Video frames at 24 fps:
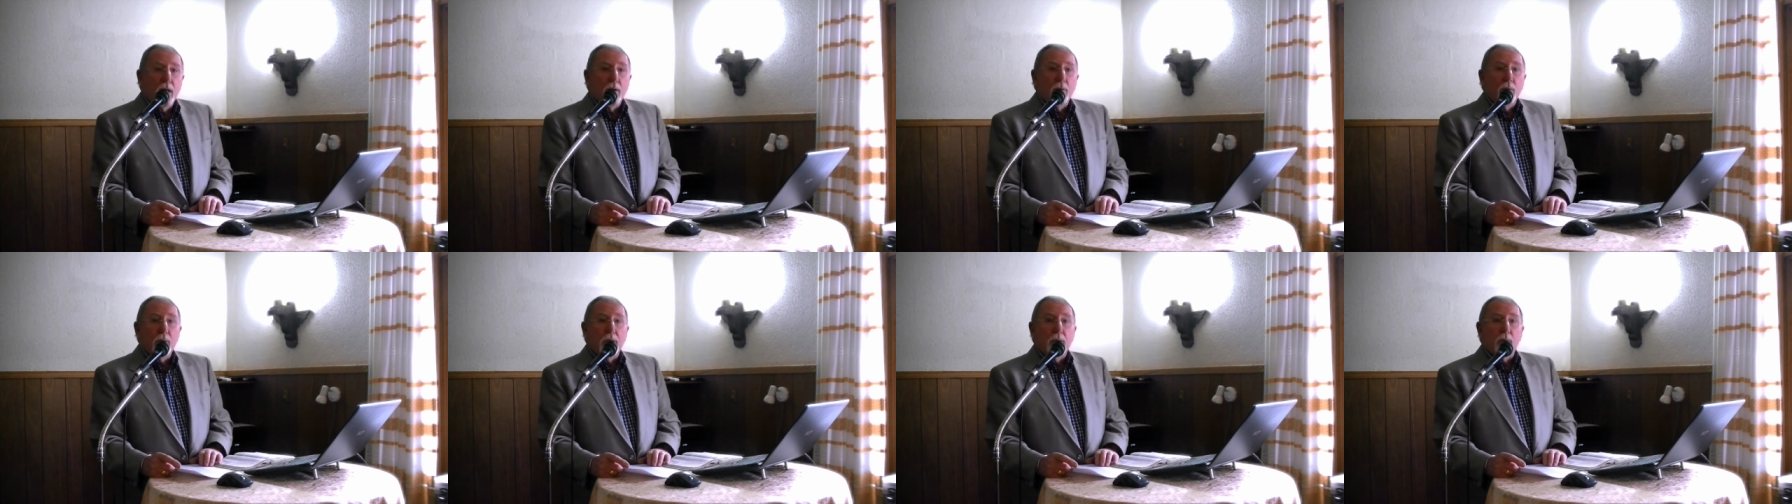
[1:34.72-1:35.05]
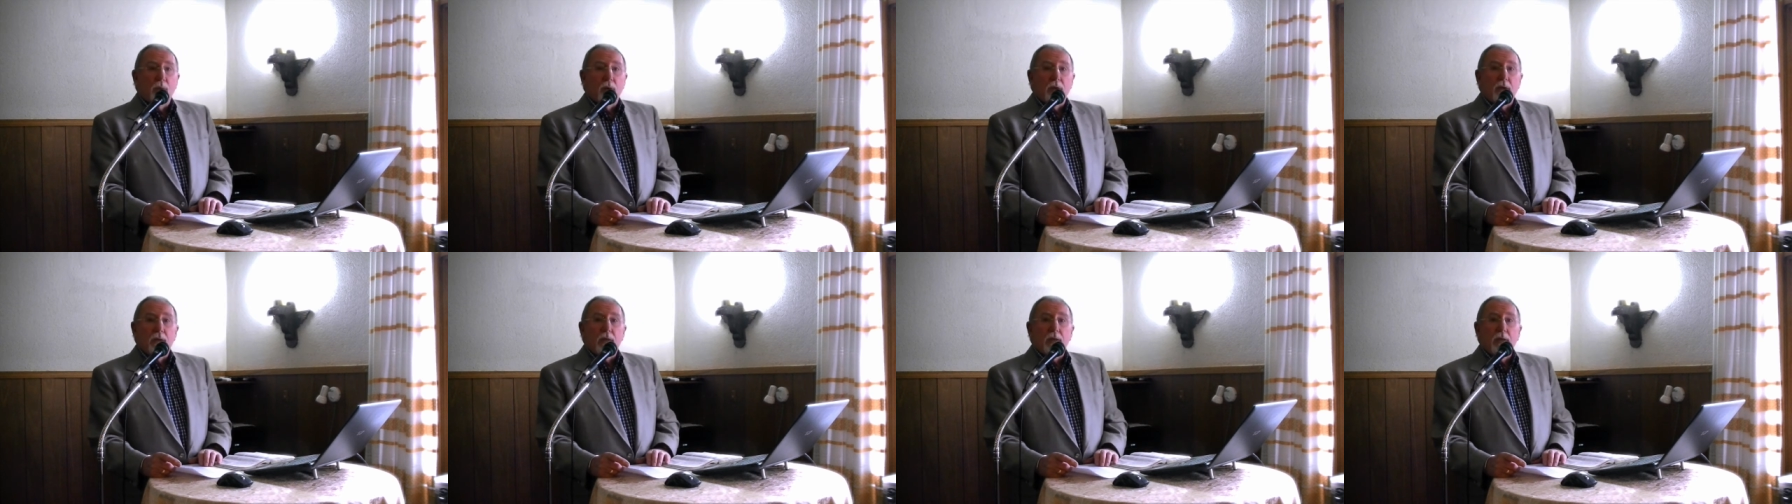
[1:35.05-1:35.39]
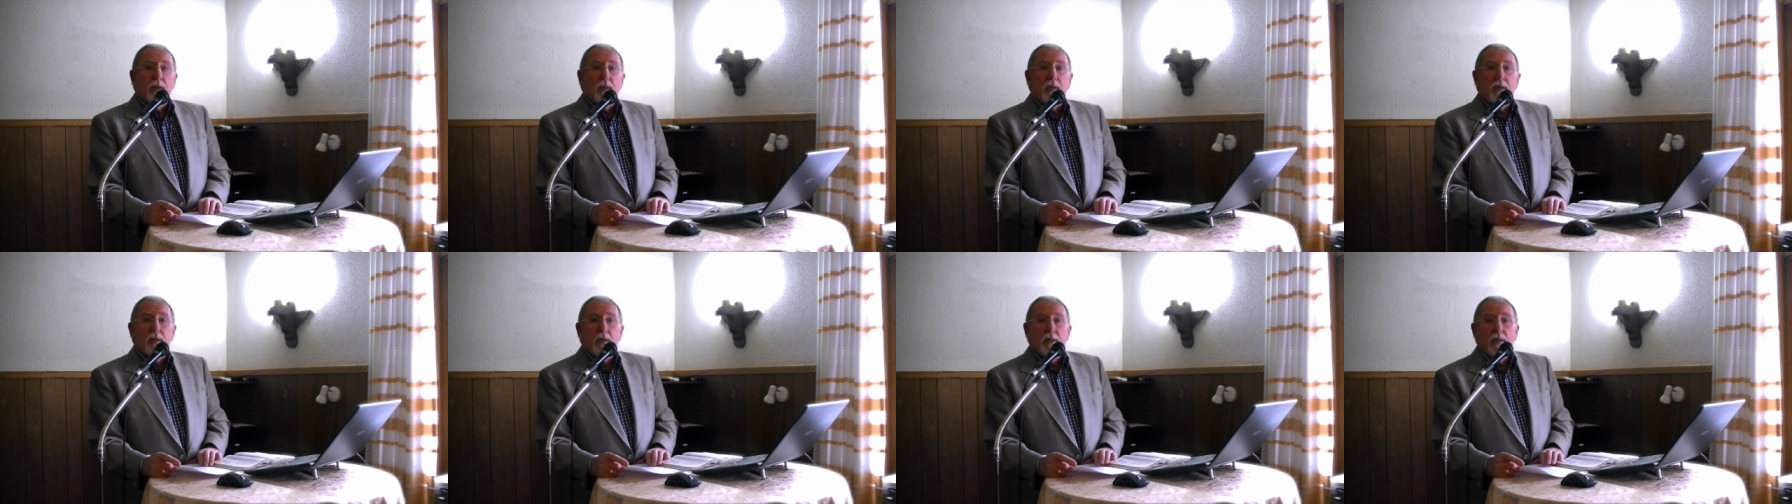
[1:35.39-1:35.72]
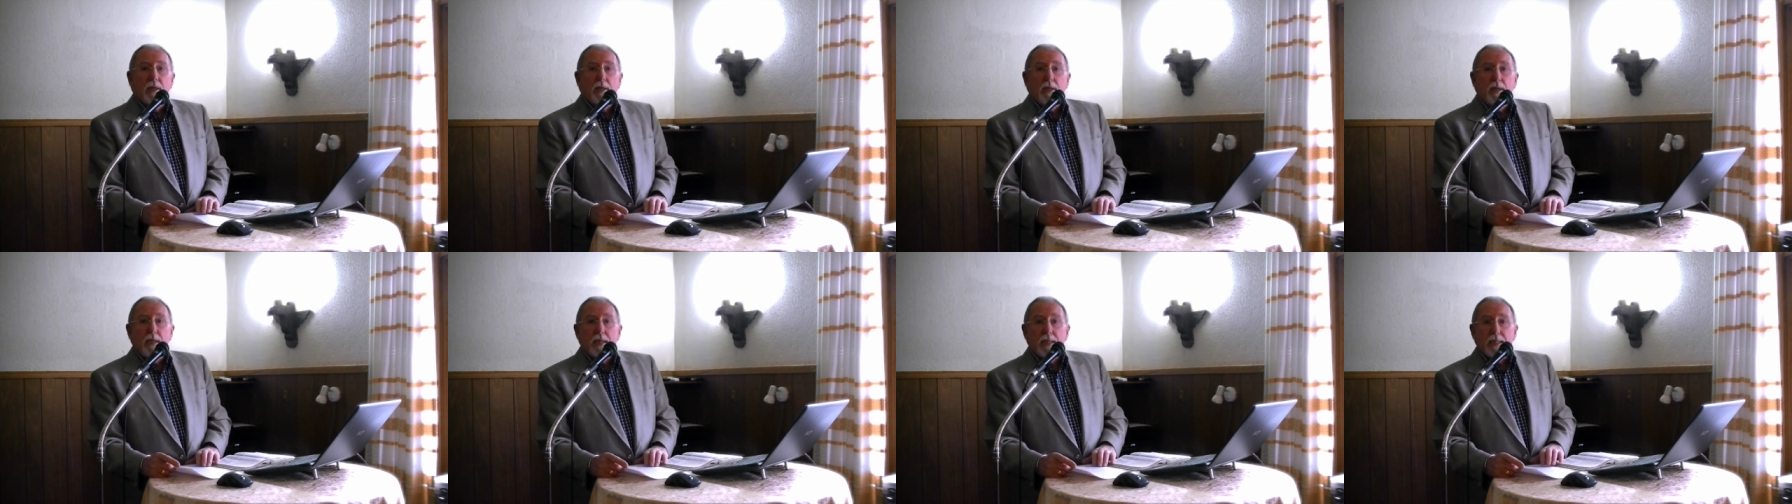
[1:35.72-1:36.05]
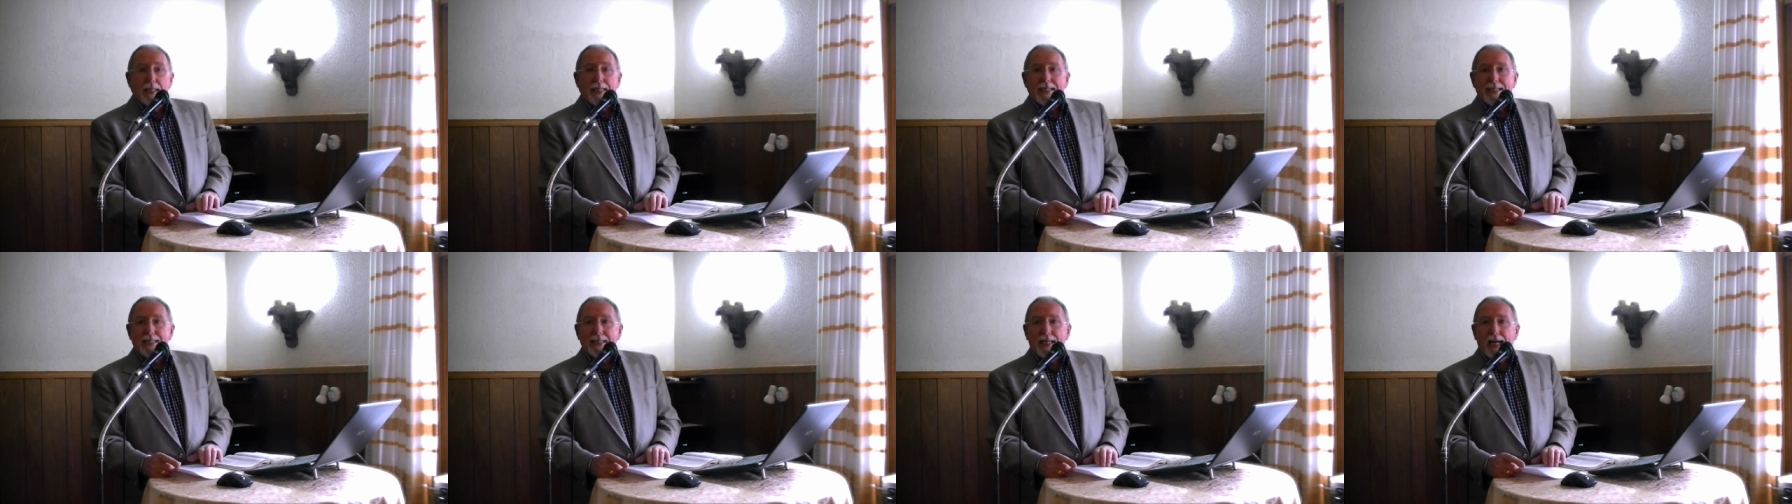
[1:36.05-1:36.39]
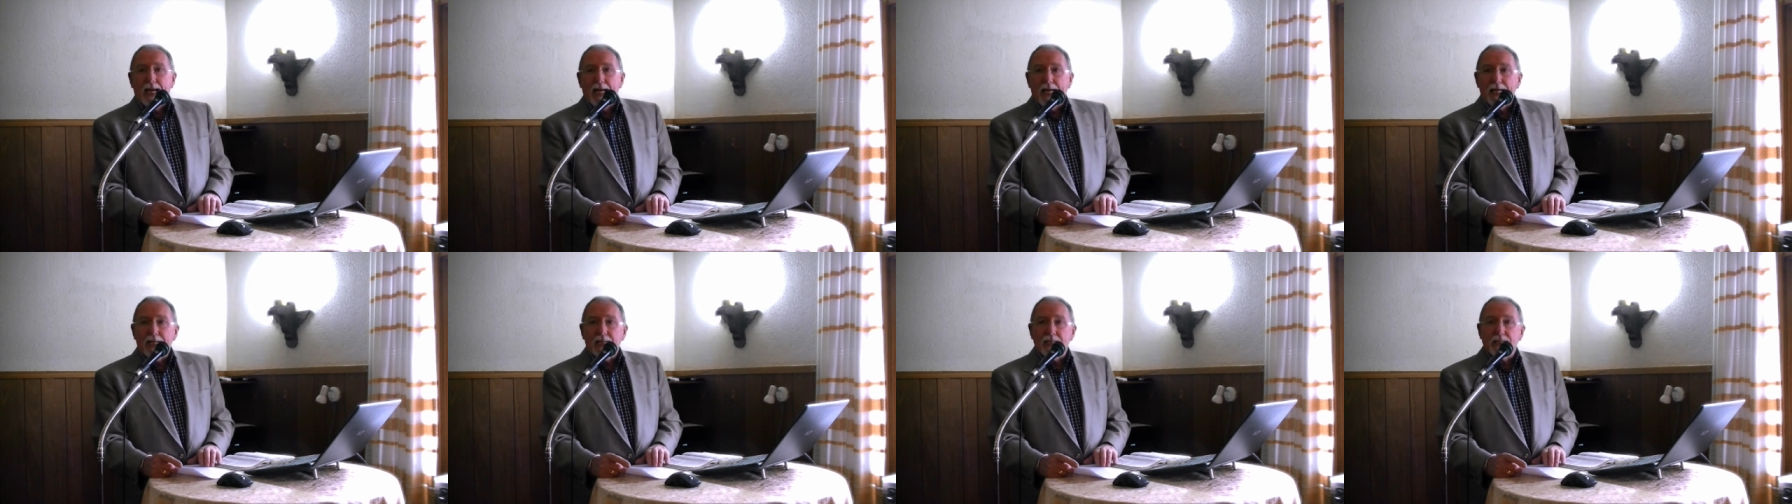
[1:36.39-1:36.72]
we were little
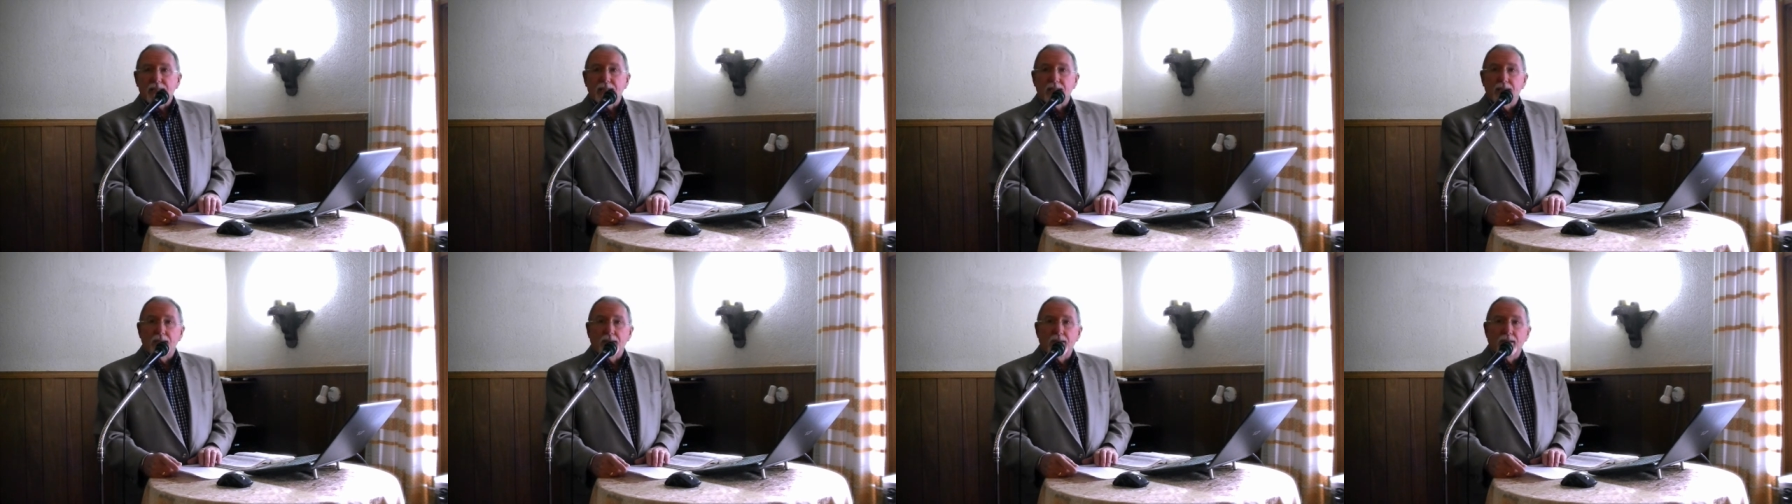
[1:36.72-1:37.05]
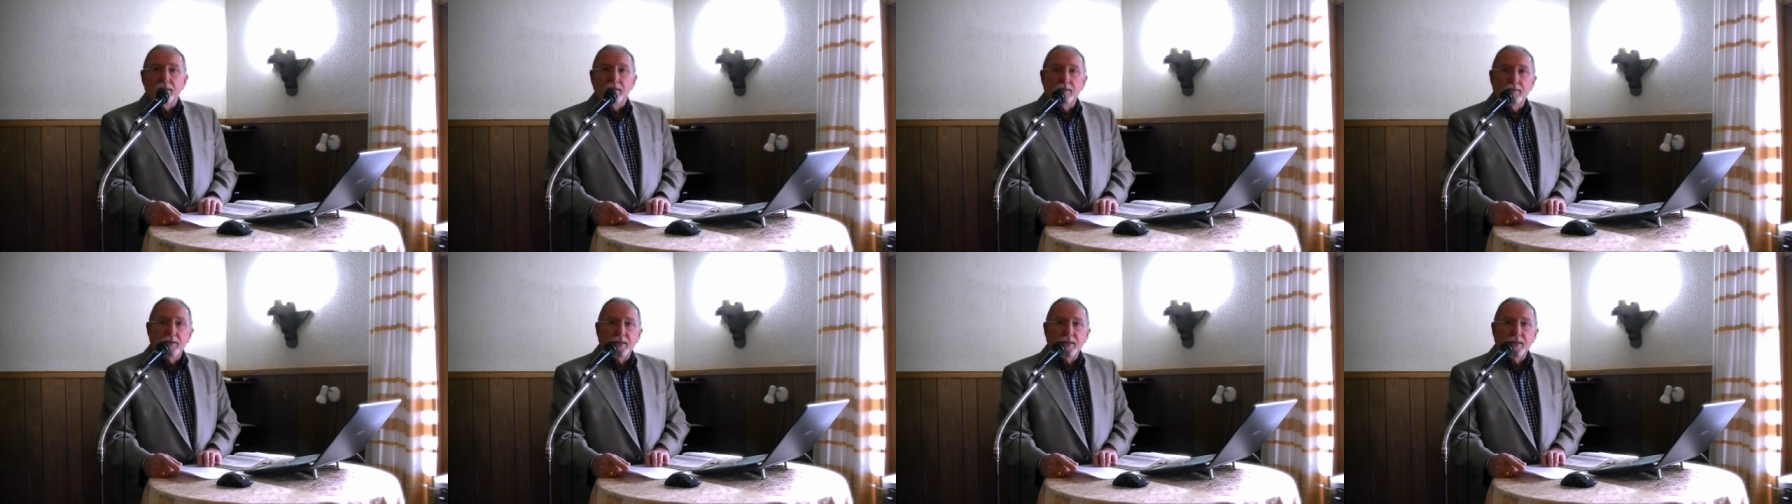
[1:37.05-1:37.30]
tykes and